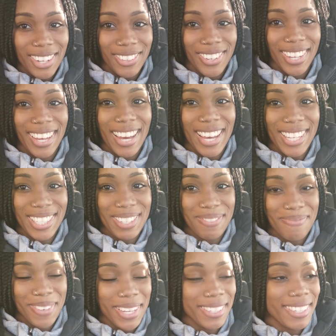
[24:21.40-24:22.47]
Alright guys, the
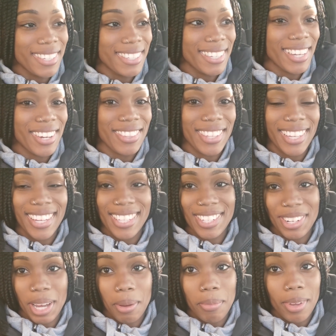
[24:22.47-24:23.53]
bus is here and the kids
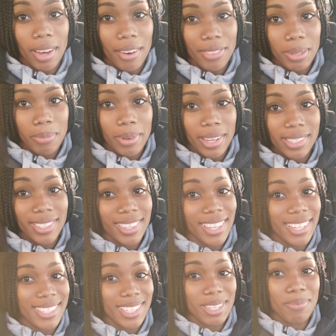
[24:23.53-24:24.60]
are coming off the bus.
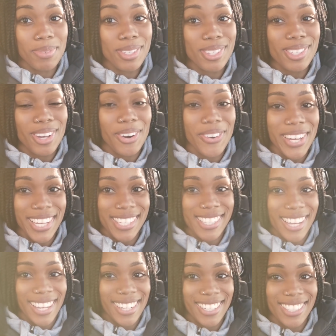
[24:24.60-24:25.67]
They seem so
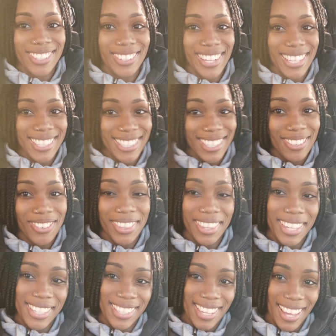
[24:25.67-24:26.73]
excited, so let's see what
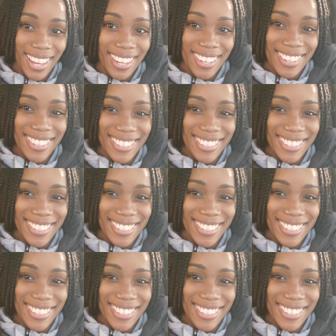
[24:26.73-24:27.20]
they say.